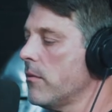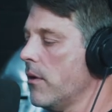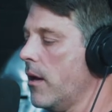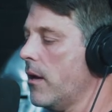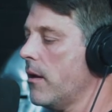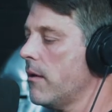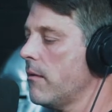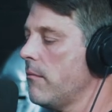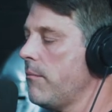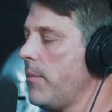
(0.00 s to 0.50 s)

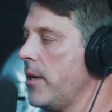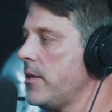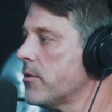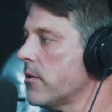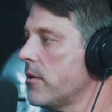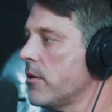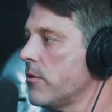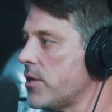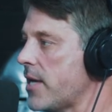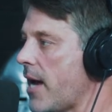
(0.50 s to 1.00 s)
Uh,
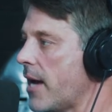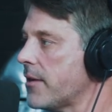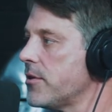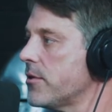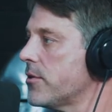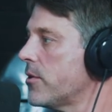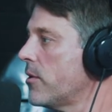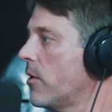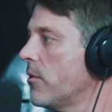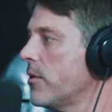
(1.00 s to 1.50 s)
basically, there's
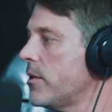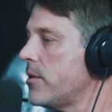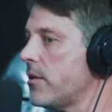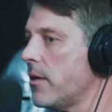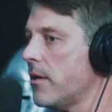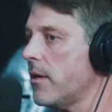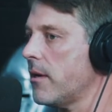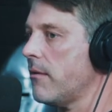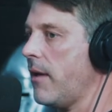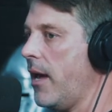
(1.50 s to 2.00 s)
axis and all these
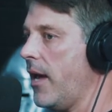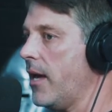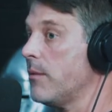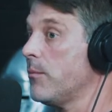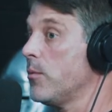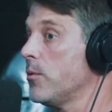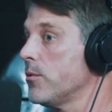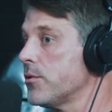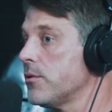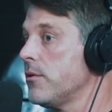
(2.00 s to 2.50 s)
uh,
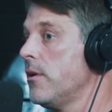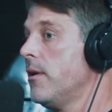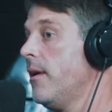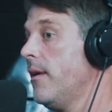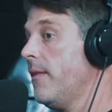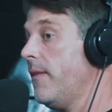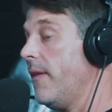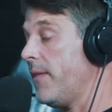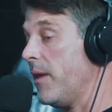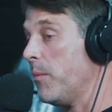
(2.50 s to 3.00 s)
animals
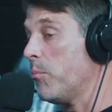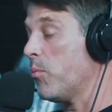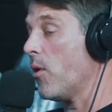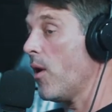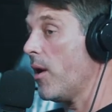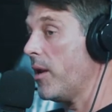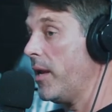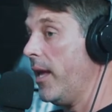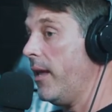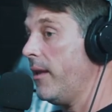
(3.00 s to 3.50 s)
that they
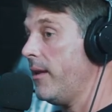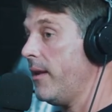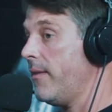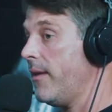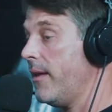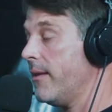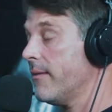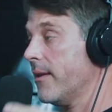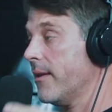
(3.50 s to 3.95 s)
brought in, and then